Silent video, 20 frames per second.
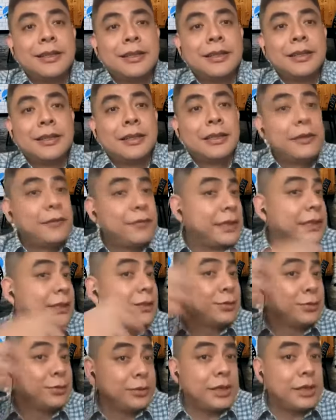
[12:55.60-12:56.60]
if they
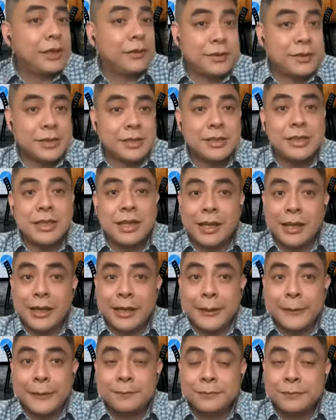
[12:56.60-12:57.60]
do not have a
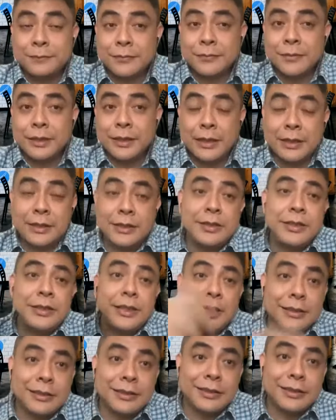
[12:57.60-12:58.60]
CRM, and
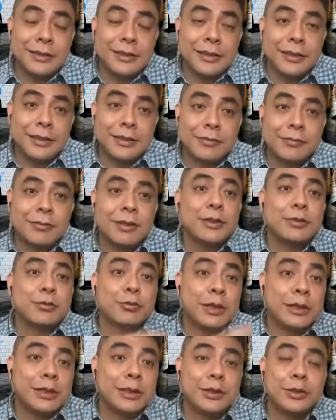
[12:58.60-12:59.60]
yet what you
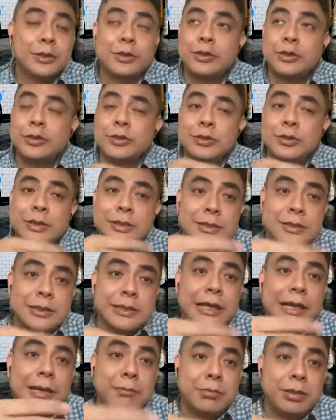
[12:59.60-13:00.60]
wanted to do is the
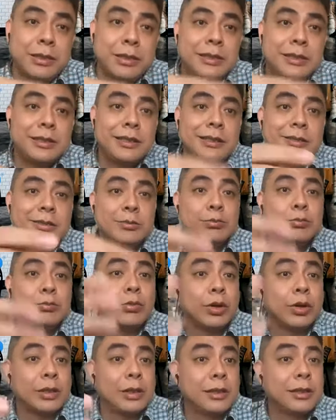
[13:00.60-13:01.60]
ability to
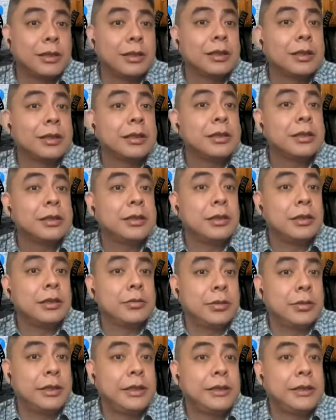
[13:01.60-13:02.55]
monitor the big